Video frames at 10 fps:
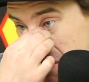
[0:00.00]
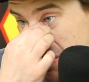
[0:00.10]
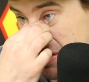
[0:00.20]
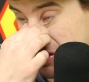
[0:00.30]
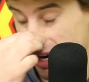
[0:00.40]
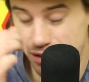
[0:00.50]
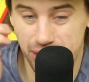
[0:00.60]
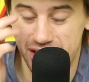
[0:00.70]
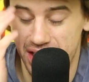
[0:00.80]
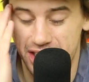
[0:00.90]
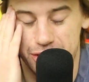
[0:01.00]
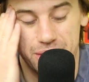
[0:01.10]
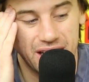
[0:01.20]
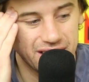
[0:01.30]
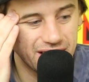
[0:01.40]
But it drives me nuts,
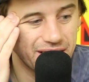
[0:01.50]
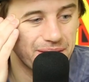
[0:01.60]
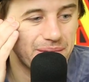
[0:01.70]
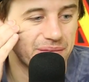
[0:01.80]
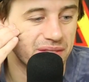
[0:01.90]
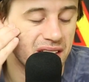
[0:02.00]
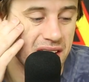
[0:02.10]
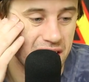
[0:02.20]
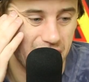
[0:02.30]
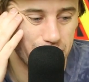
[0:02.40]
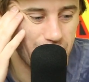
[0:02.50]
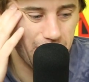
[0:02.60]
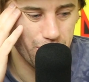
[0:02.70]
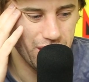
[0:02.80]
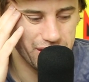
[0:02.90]
man. Like,
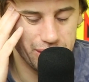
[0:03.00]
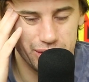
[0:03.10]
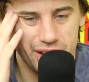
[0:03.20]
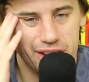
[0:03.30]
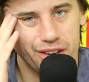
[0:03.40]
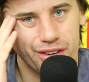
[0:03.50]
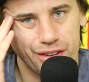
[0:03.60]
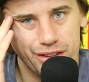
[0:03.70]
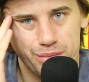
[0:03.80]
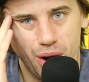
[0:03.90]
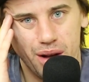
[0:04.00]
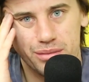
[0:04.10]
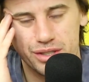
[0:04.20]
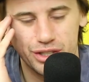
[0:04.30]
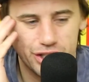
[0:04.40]
I was taking on all these
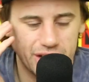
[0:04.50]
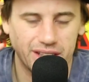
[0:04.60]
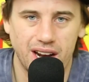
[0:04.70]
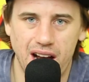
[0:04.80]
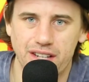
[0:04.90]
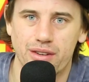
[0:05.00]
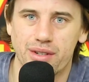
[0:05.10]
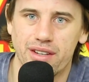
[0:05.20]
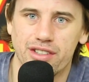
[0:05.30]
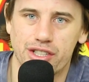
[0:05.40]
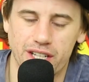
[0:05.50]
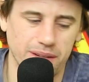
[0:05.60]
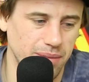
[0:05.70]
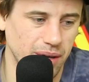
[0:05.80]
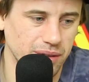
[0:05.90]
problems and shit that I don't give a shit
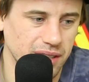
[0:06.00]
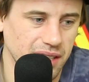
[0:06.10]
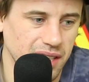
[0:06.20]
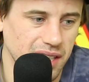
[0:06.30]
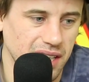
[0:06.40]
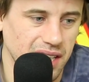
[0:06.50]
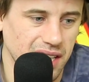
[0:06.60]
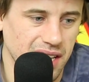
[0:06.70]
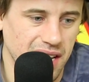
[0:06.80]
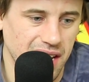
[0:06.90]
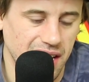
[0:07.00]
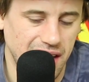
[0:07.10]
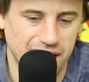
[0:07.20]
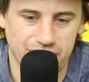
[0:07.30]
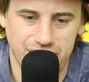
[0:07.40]
about.
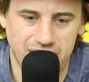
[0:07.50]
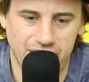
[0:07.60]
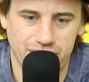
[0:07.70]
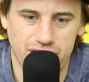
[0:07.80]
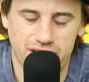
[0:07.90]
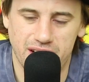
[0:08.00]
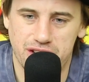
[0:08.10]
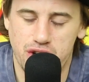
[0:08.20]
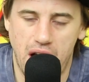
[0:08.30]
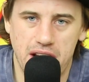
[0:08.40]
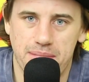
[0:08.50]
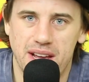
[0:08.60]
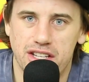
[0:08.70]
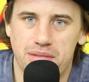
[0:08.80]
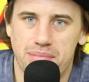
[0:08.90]
And instead of just like trying to
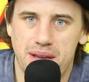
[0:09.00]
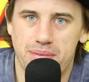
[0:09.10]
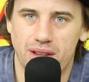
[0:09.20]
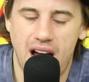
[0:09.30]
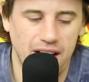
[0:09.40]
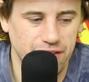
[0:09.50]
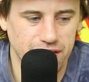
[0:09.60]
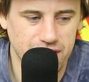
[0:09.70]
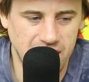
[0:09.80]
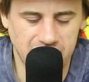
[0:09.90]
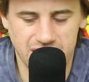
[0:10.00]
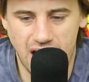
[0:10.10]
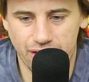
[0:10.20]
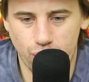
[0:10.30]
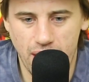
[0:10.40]
make some people laugh, and since
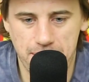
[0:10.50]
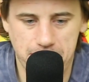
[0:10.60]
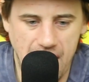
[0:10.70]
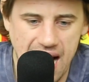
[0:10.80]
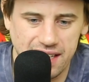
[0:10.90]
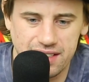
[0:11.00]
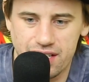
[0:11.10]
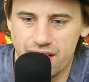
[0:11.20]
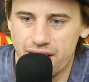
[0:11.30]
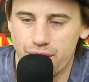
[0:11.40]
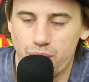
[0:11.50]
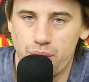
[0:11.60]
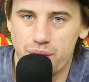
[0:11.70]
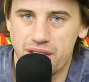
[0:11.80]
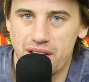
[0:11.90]
I've went back to
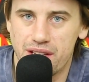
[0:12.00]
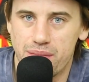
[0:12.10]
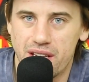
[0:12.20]
what we did in the